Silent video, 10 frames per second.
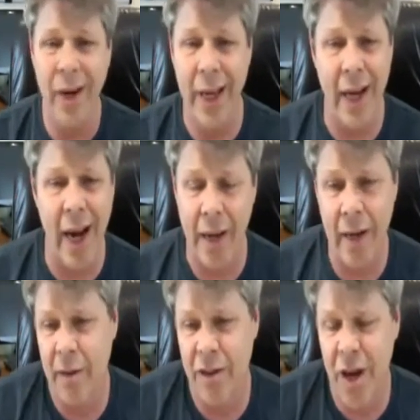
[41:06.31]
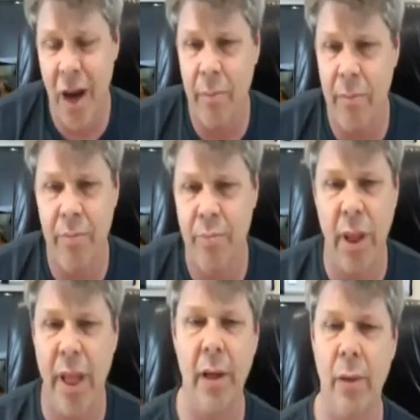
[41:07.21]
or get out, stop
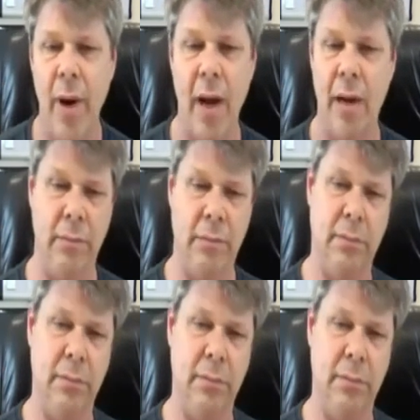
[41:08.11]
playing around.